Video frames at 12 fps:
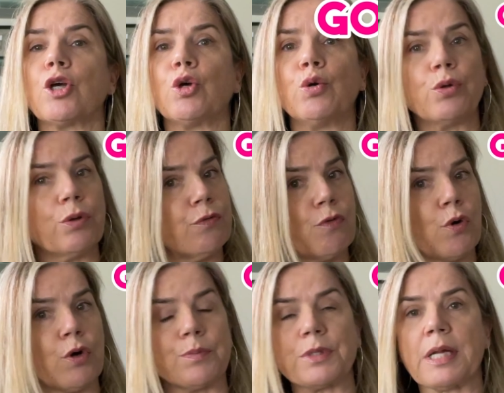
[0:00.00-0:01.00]
Google
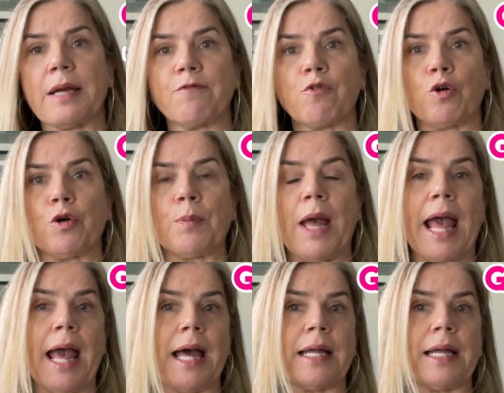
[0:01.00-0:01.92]
Forms, Typeform, and